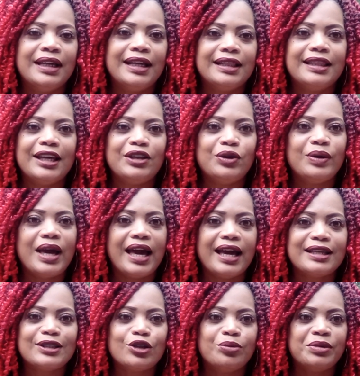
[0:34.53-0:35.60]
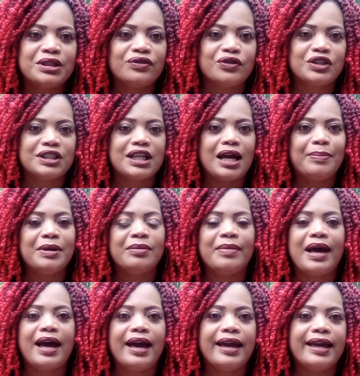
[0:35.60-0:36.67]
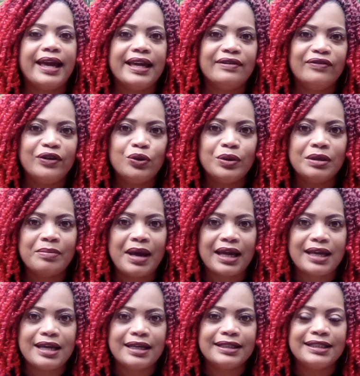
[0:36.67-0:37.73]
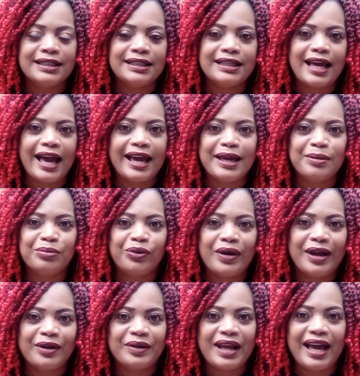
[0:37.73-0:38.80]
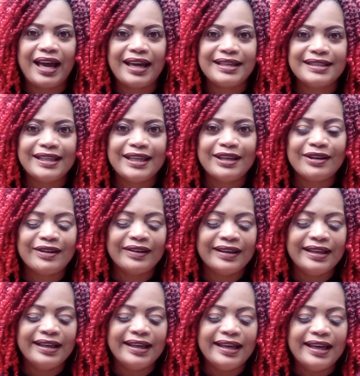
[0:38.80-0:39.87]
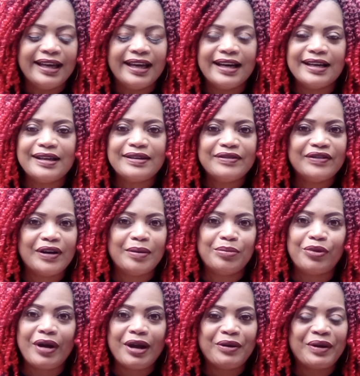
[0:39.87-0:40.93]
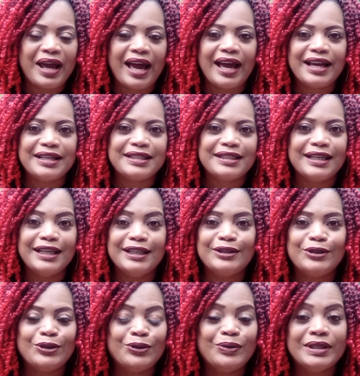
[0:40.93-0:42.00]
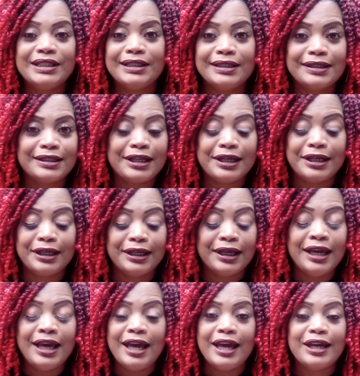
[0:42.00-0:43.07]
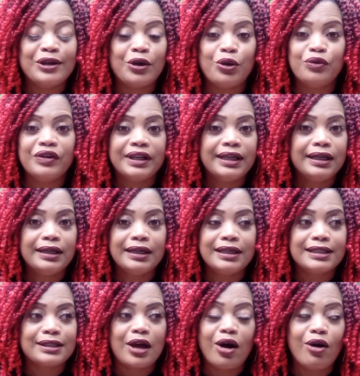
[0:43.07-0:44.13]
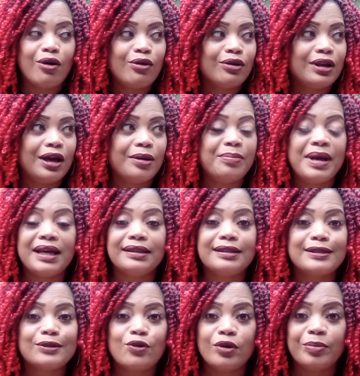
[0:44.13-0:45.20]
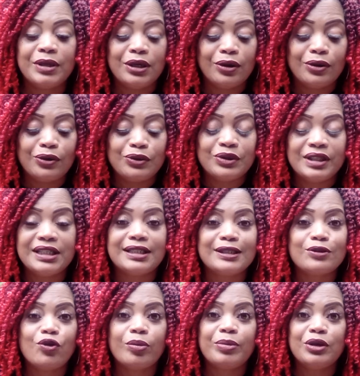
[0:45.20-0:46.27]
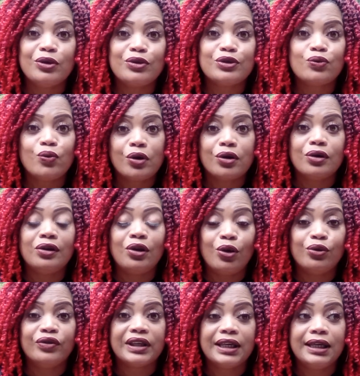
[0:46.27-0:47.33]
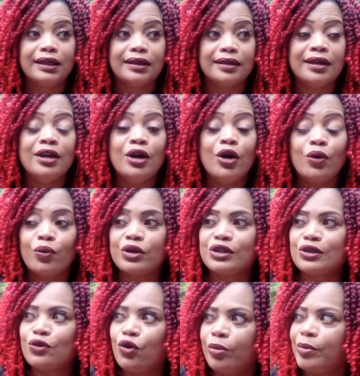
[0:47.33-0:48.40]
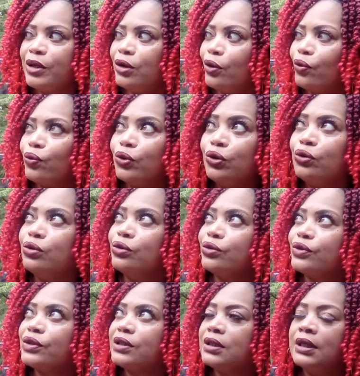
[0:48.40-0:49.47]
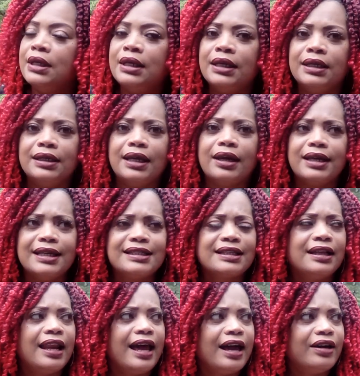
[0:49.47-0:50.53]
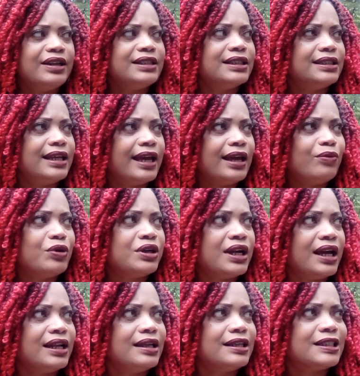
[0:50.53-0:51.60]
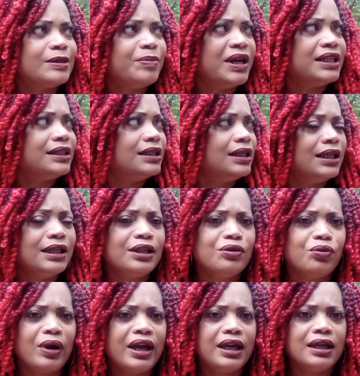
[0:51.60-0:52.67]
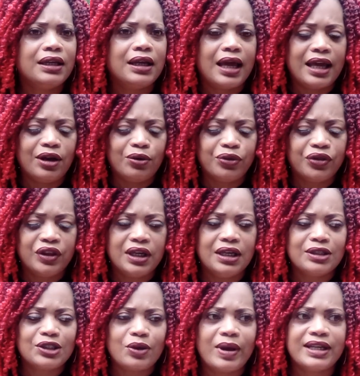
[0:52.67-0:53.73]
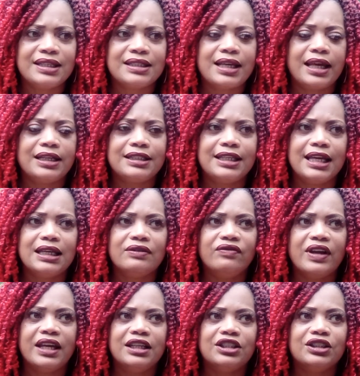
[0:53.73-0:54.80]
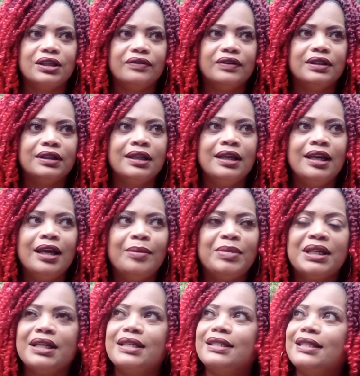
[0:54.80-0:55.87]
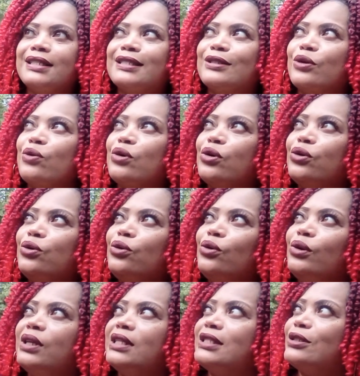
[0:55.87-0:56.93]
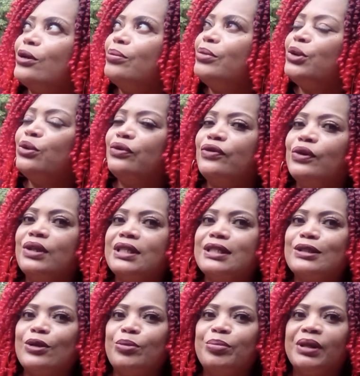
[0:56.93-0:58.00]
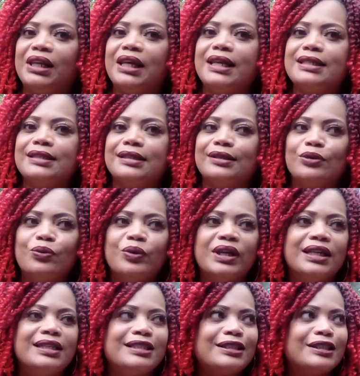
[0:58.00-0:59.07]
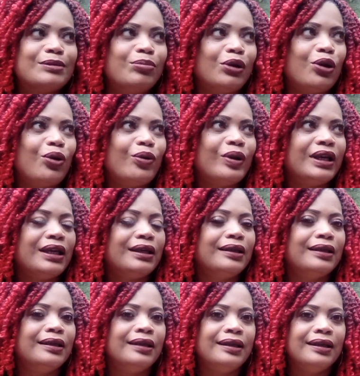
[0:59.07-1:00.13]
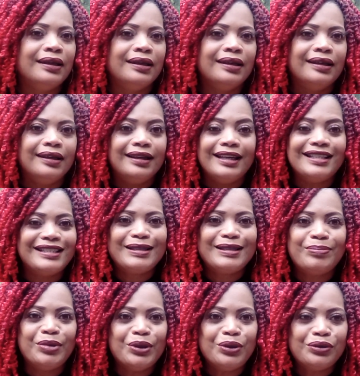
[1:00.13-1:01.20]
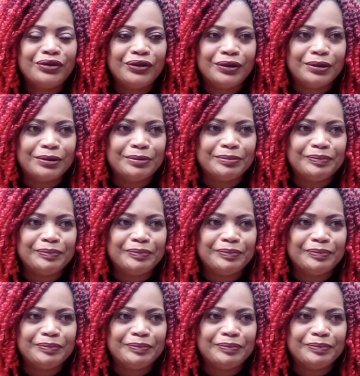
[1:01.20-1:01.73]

Thank you guys so much for stopping by and viewing my content. I am Brown Eyes here of Browneyez Intuitionz, honey. And over here, it's all about the Scorpios. This is Scorpio's world over here where Scorpio rules. Now it's cloudy today. We're not expecting any rain, I don't think. So I decided to take advantage of it because it is so cool and so beautiful and so pleasant. The wind is just blowing it's beautiful.